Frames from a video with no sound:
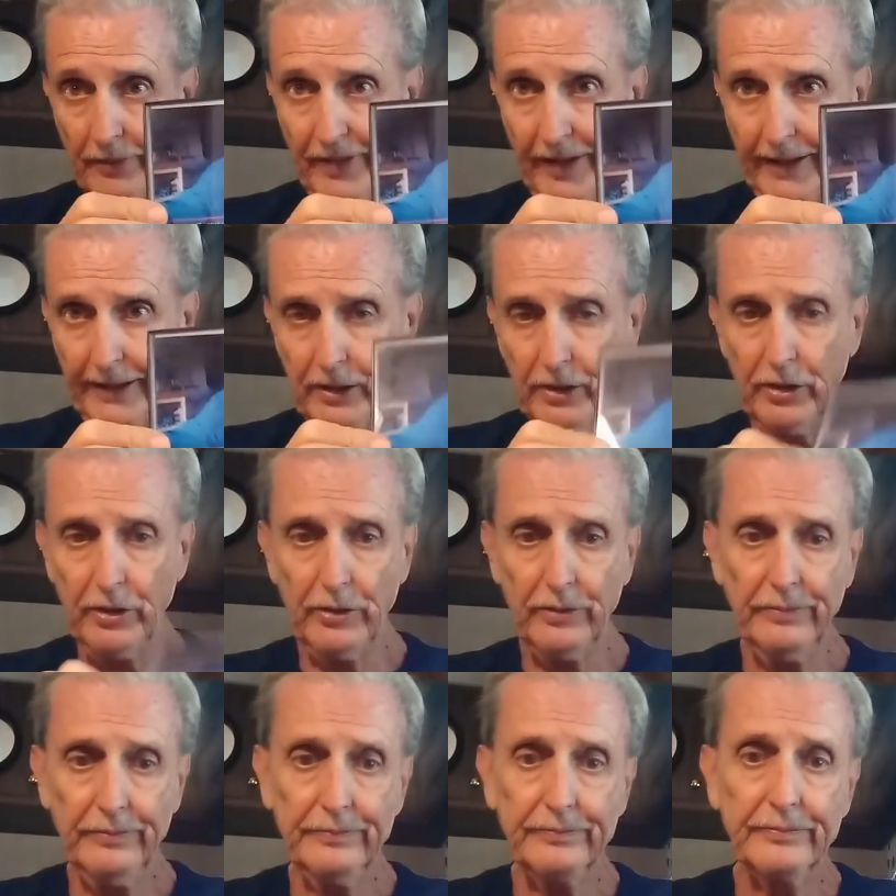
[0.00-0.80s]
Thank
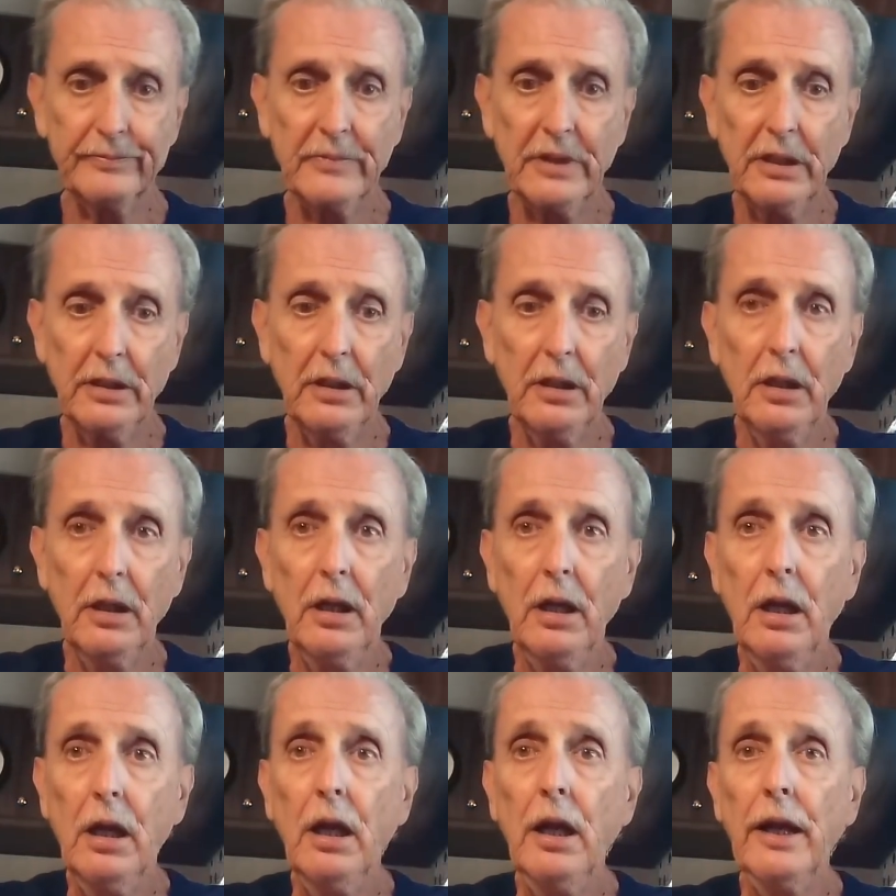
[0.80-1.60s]
you.
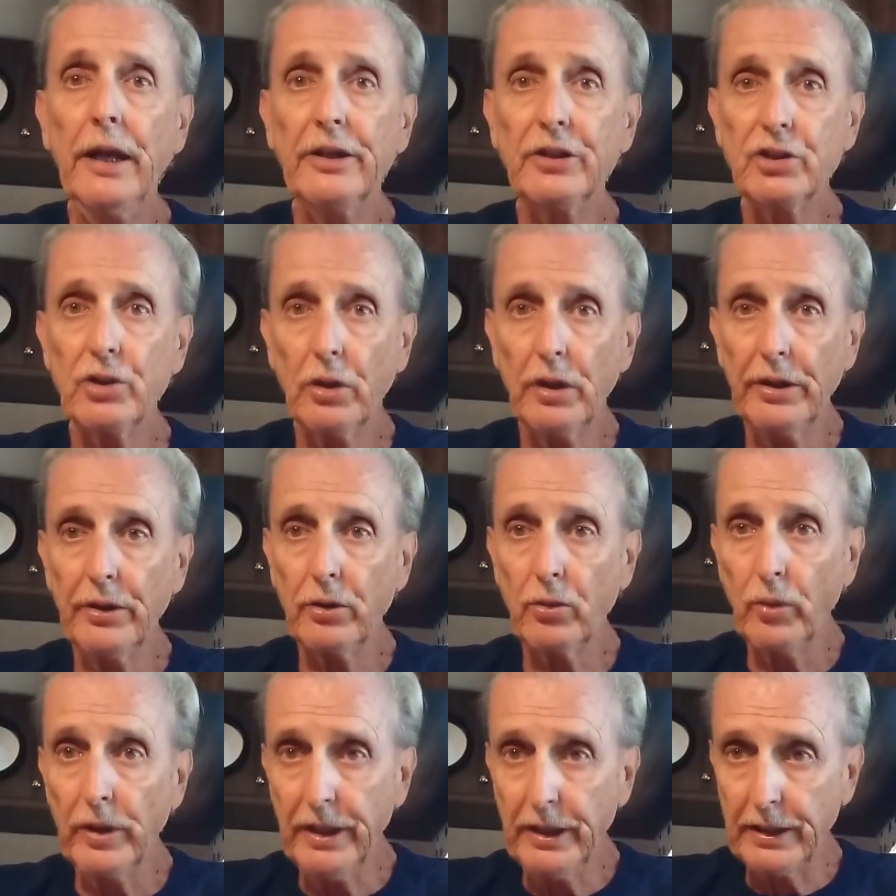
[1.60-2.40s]
Enjoy
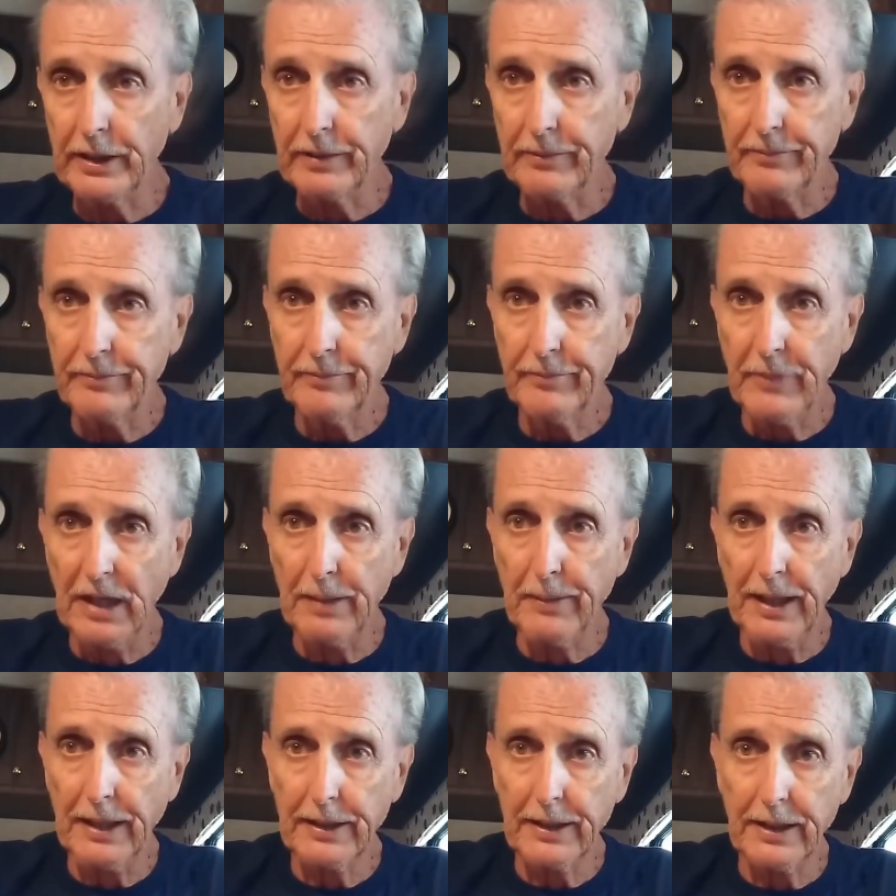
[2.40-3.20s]
your weekend.
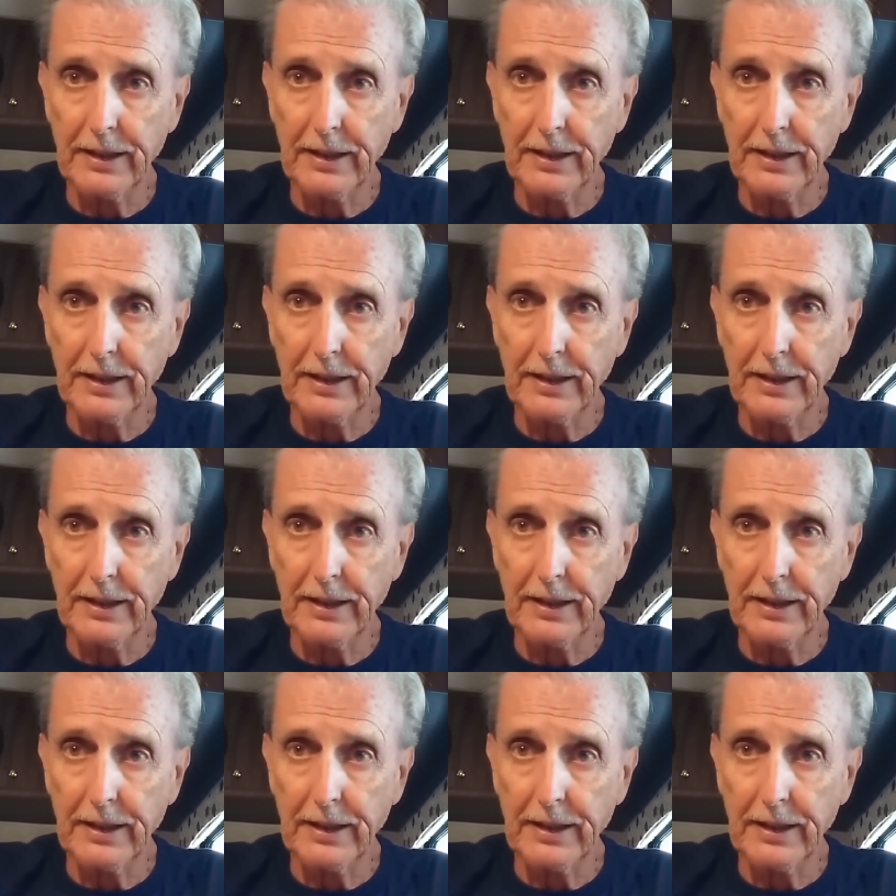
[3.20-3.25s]
Bye bye,